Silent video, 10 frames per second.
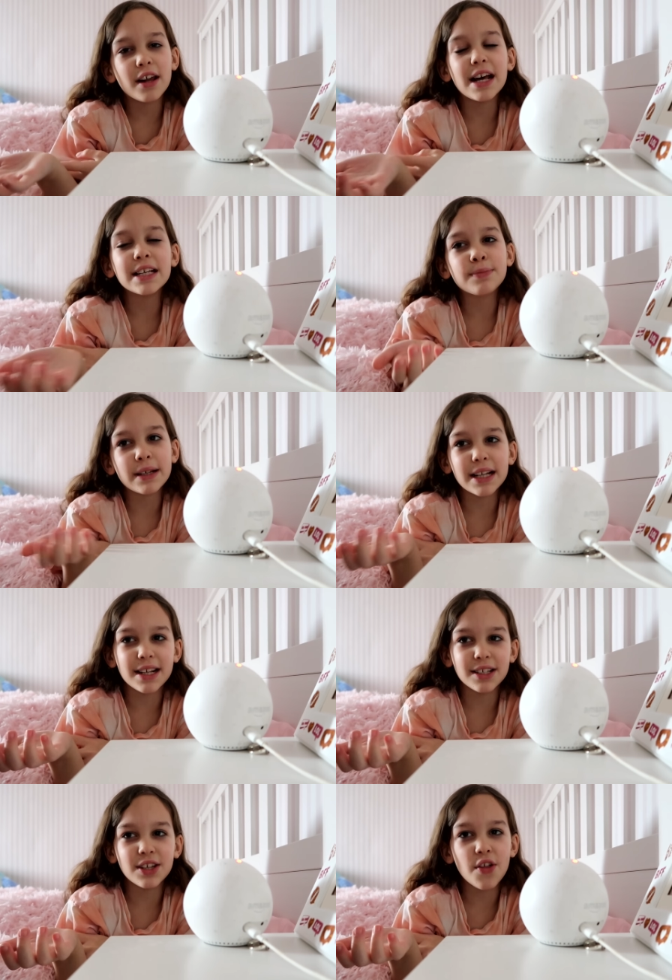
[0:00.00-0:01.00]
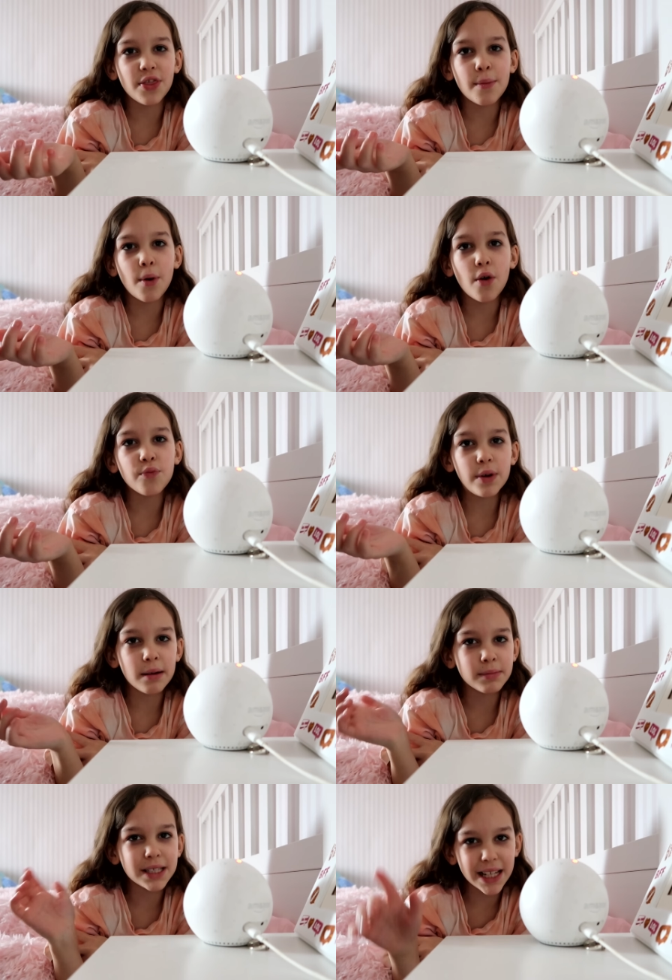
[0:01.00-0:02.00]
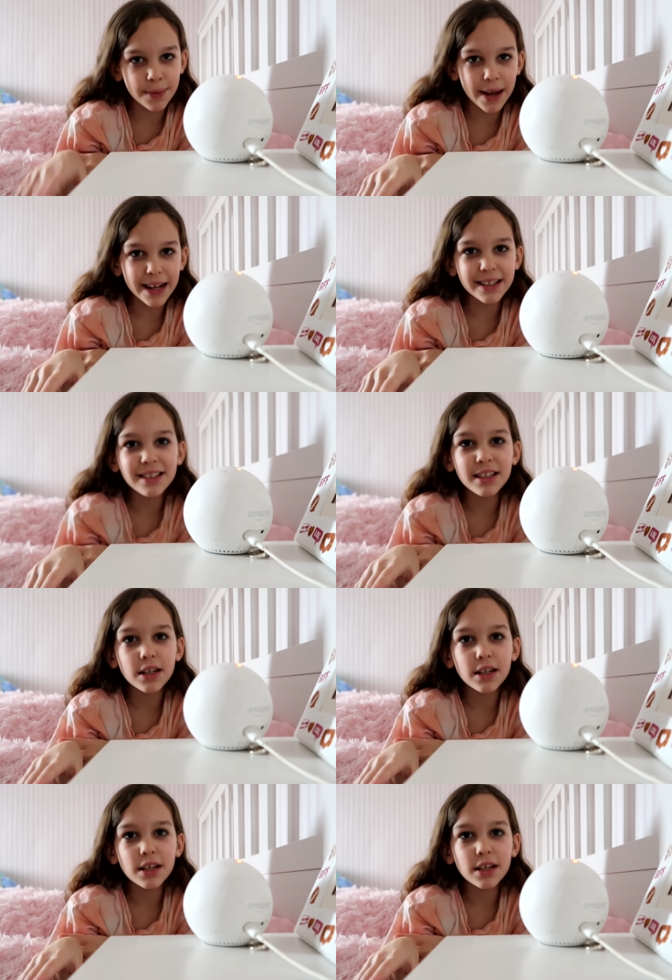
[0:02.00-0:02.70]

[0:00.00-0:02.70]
unless my dad has turned them off when I'm sleeping.